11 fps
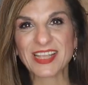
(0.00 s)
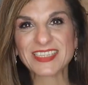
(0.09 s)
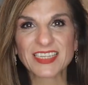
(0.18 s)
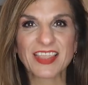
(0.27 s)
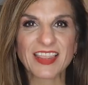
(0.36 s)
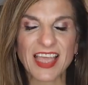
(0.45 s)
I
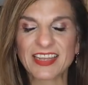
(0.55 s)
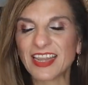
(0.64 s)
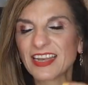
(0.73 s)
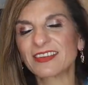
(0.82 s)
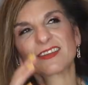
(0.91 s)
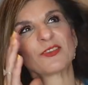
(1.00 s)
say that and
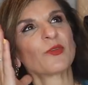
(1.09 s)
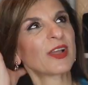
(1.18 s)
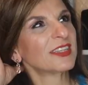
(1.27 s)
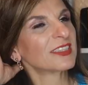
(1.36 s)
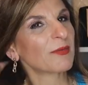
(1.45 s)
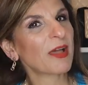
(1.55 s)
then, you know, I
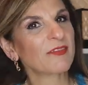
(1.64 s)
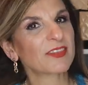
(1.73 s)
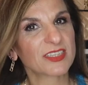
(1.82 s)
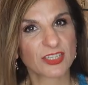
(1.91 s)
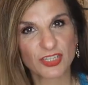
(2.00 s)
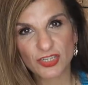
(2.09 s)
end up having
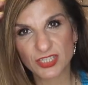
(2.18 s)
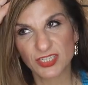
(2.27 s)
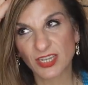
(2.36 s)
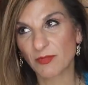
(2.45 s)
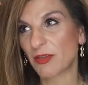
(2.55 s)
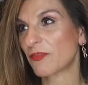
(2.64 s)
such a good
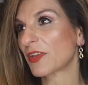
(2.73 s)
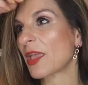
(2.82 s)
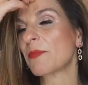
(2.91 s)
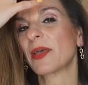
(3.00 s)
time, I forget.